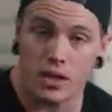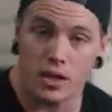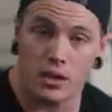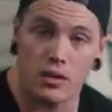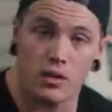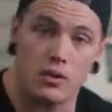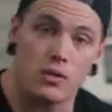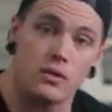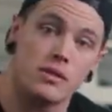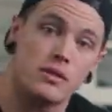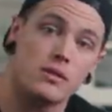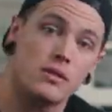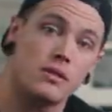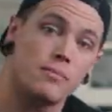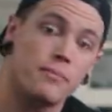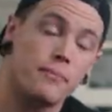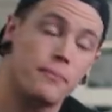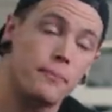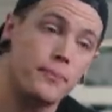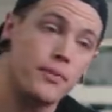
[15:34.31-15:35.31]

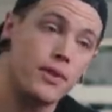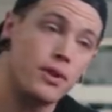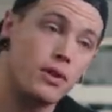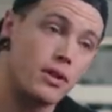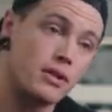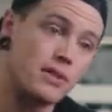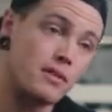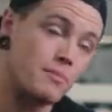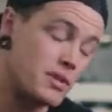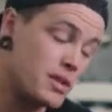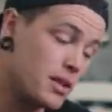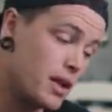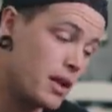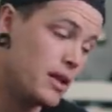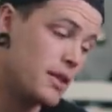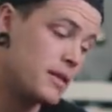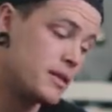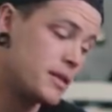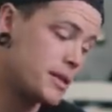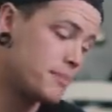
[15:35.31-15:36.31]
videos, look at some
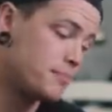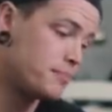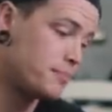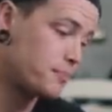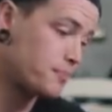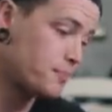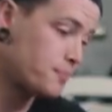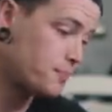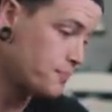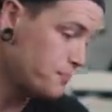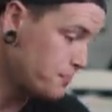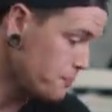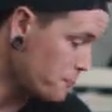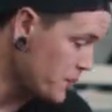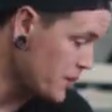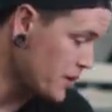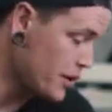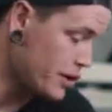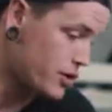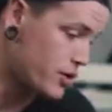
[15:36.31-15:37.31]
studies,
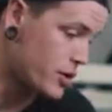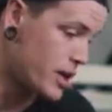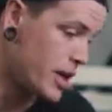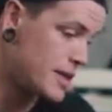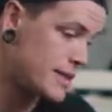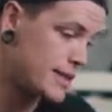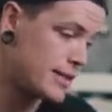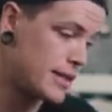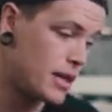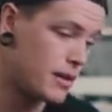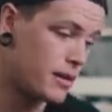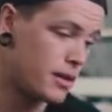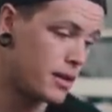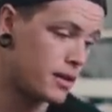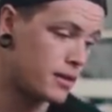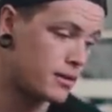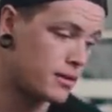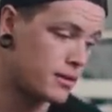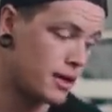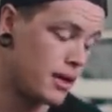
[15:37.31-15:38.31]
try and say
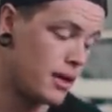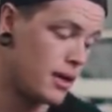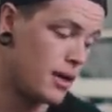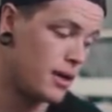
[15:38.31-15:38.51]
things